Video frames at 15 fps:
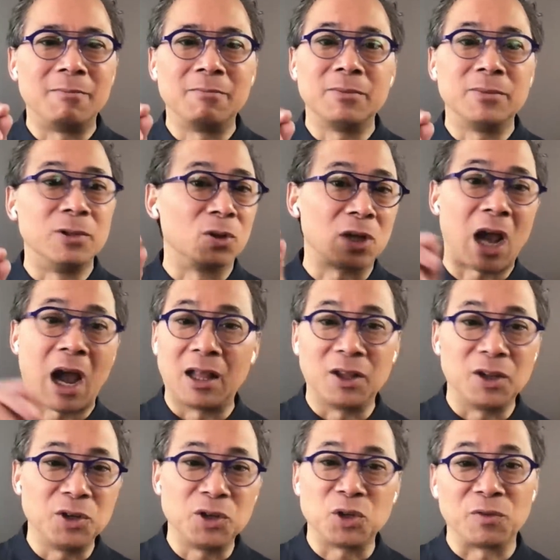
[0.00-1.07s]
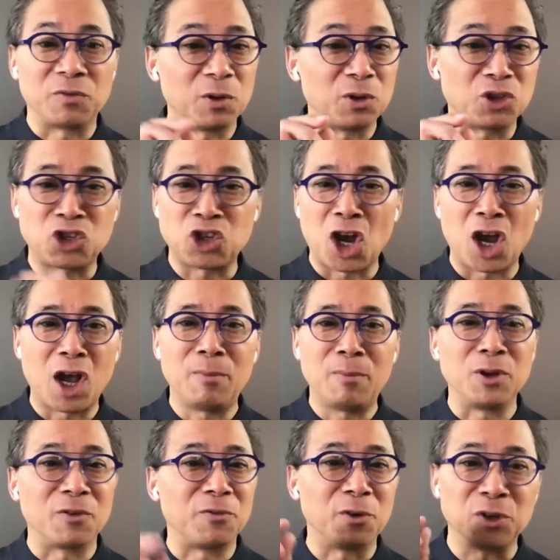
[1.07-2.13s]
your college, your first job,
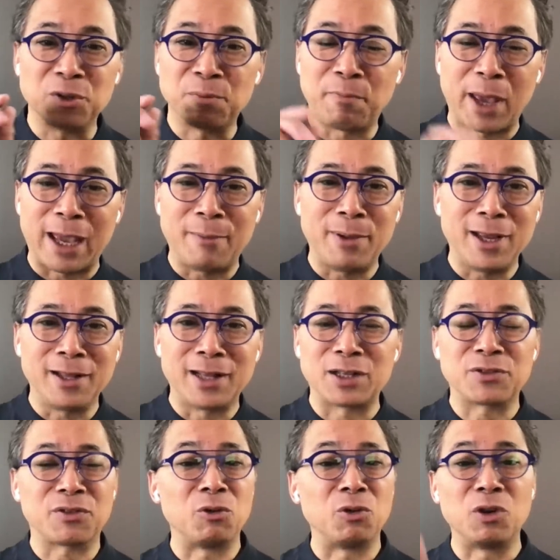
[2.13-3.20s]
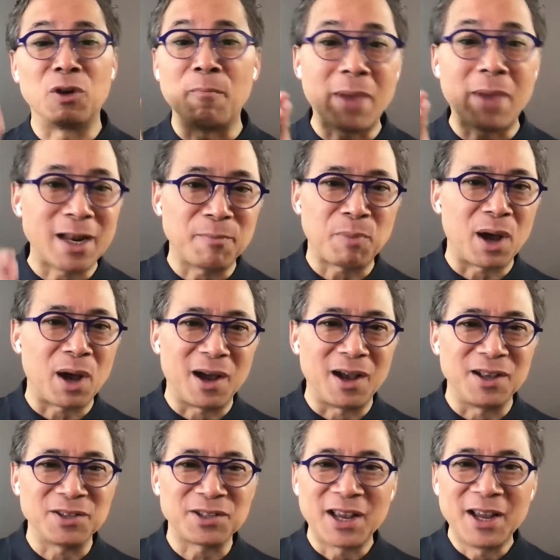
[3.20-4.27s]
your first baby. That's through your
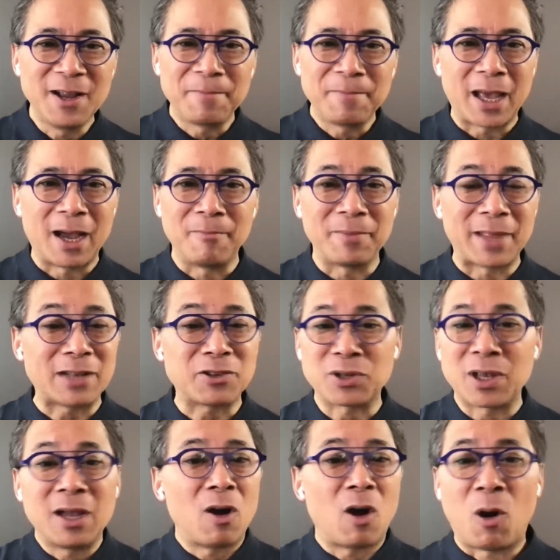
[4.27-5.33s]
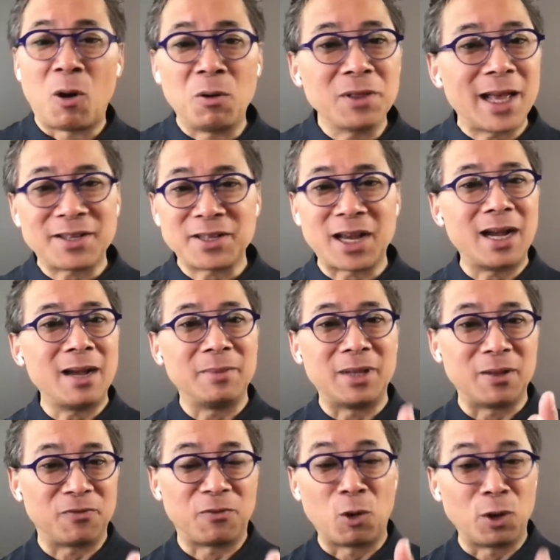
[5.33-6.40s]
menopause. That's all that time in the
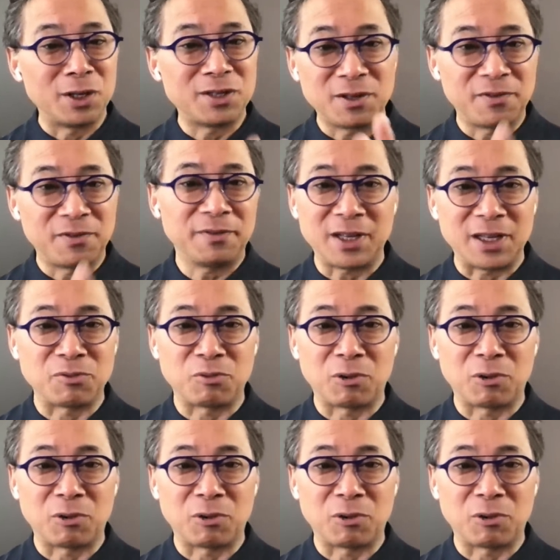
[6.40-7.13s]
40s and 50s where